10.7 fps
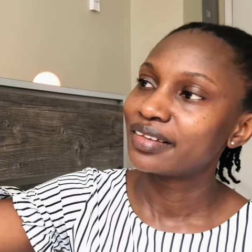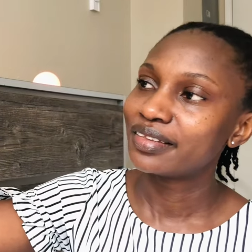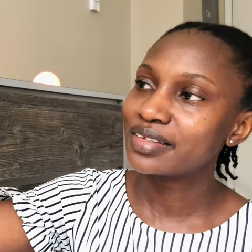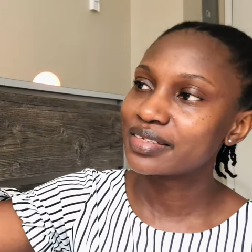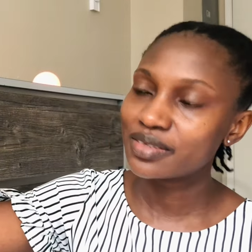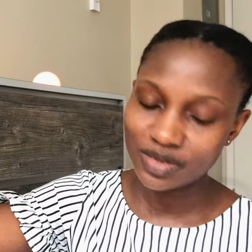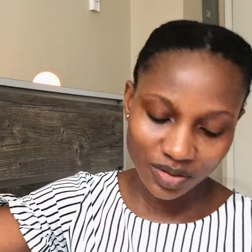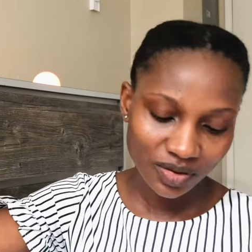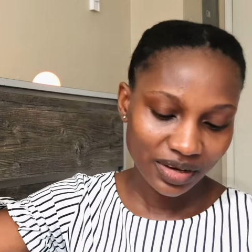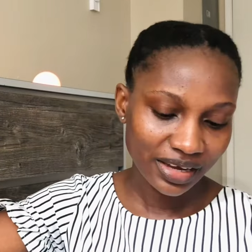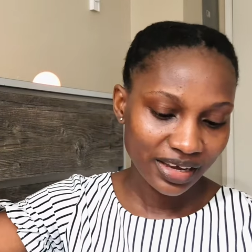this is
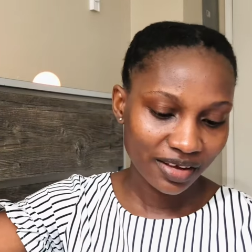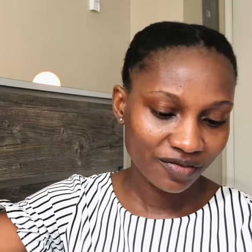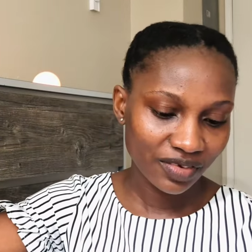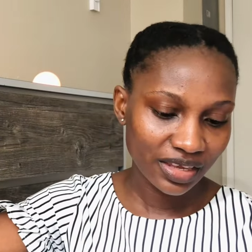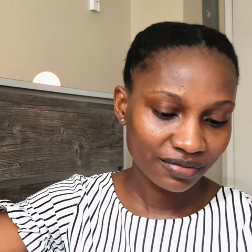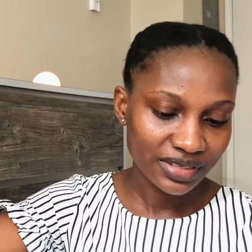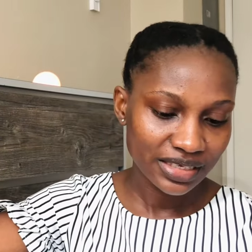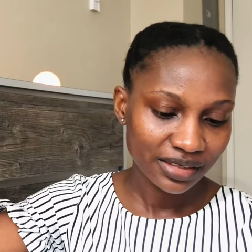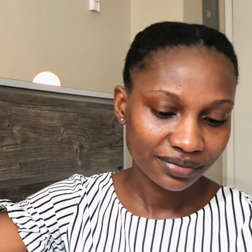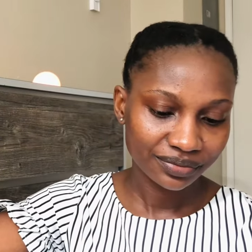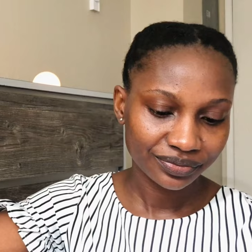all I have left,
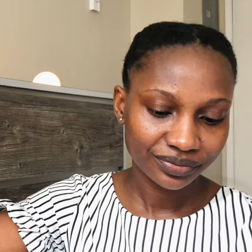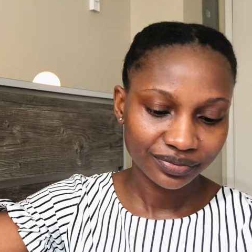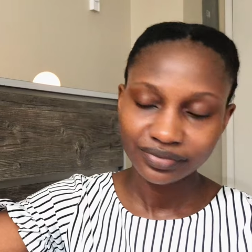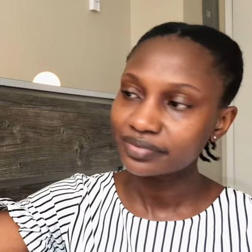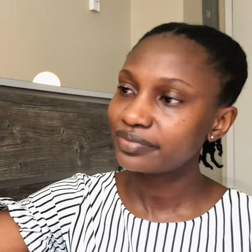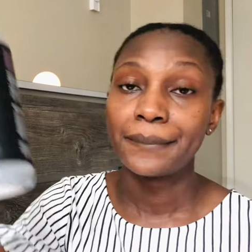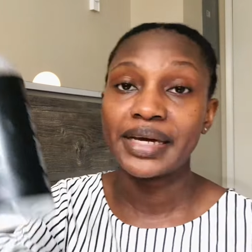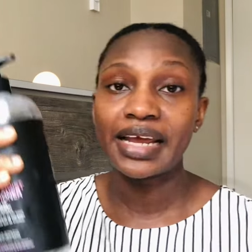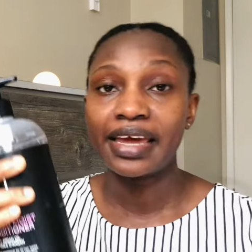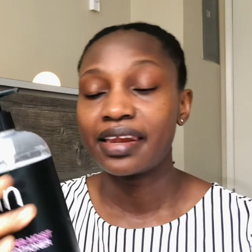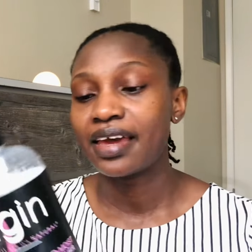but
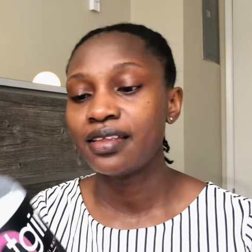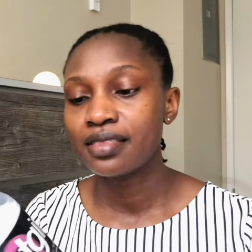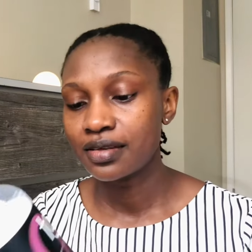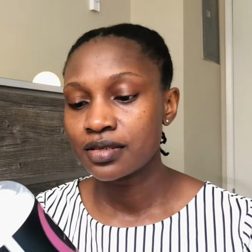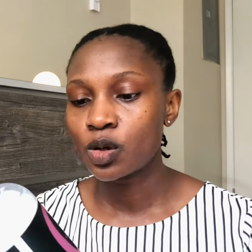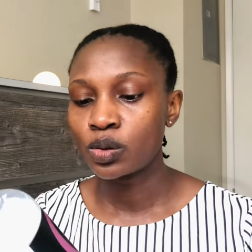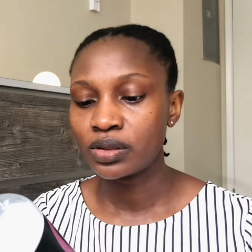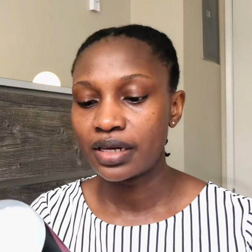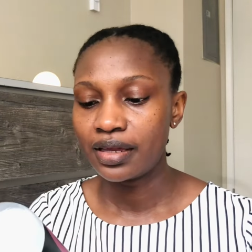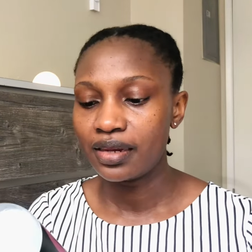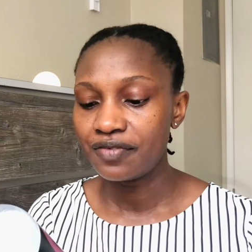I like this
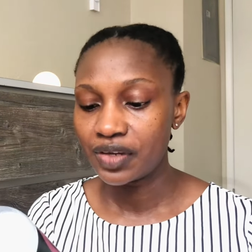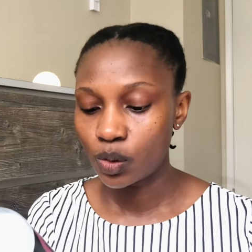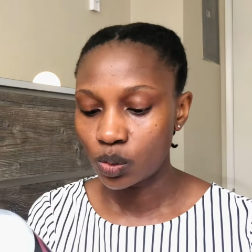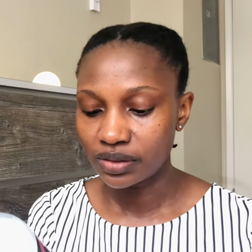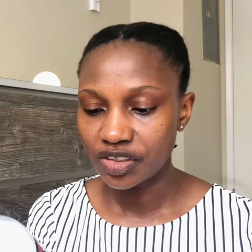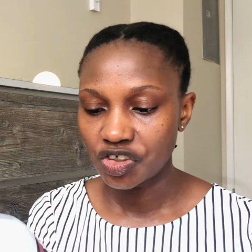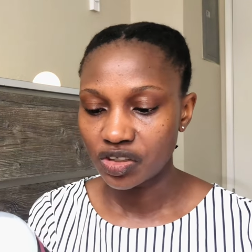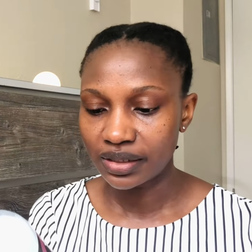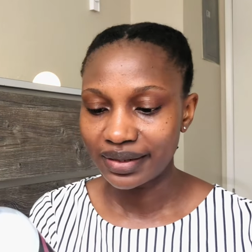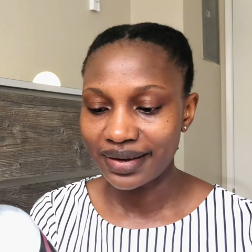leave-in conditioner.